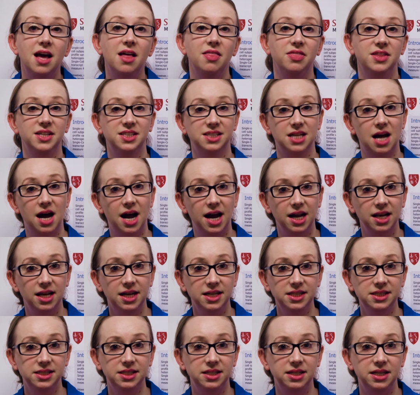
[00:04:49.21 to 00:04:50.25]
This
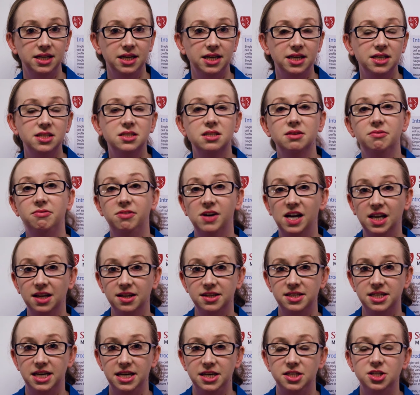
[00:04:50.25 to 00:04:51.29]
highlights the need to
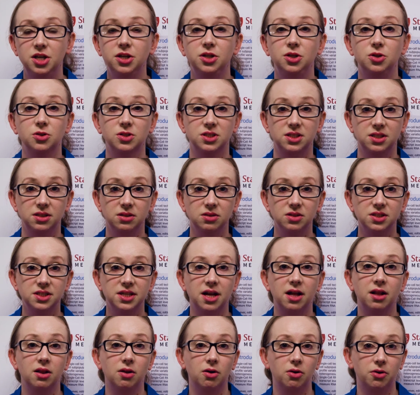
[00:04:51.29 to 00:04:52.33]
validate your
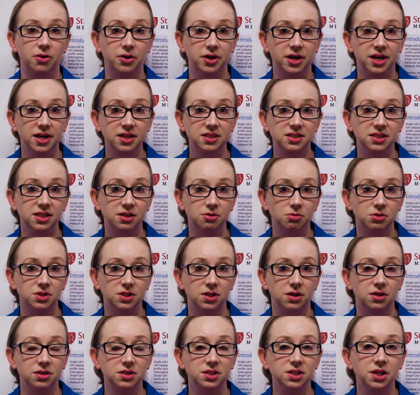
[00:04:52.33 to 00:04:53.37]
single-cell R N A-Seq
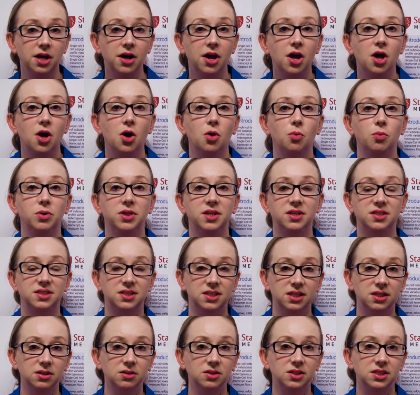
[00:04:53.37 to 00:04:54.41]
results with a
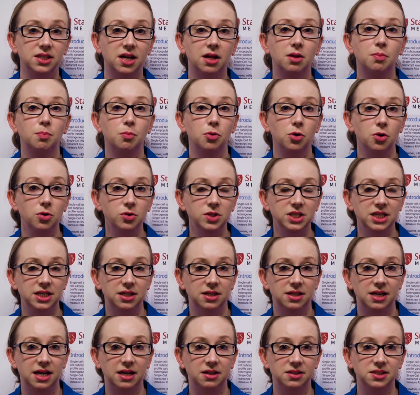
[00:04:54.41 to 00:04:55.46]
single-cell protein
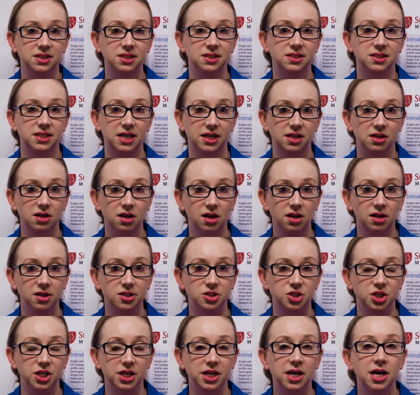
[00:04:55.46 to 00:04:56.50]
analysis
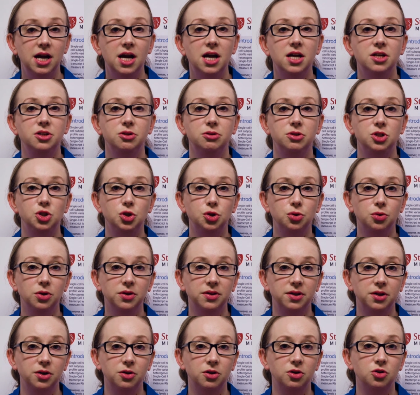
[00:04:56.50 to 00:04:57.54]
technology to ensure
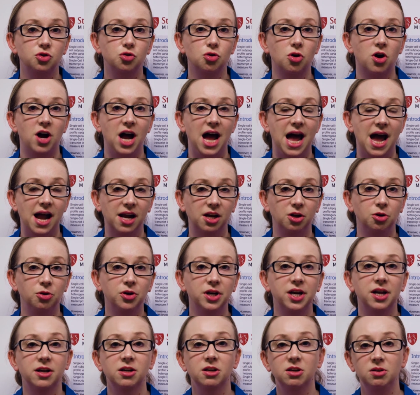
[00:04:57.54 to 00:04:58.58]
that you can draw accurate
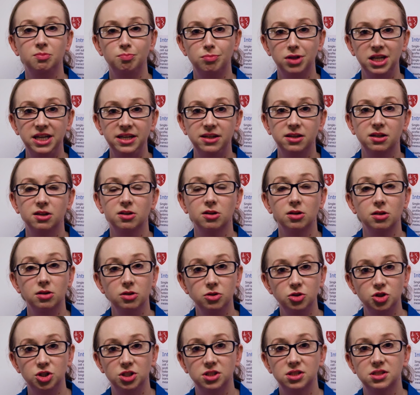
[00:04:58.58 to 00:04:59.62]
and complete
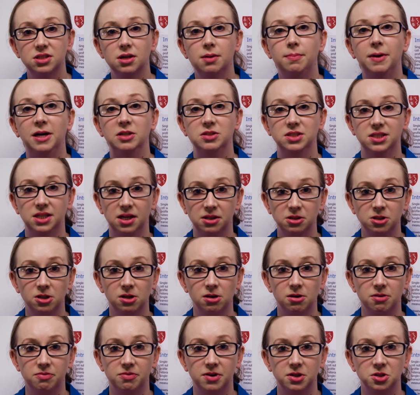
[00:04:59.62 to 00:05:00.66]
conclusions about
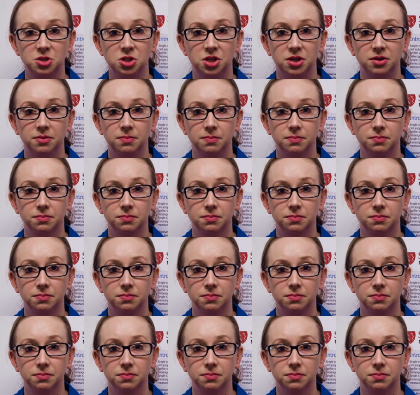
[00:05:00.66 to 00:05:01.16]
cellular function.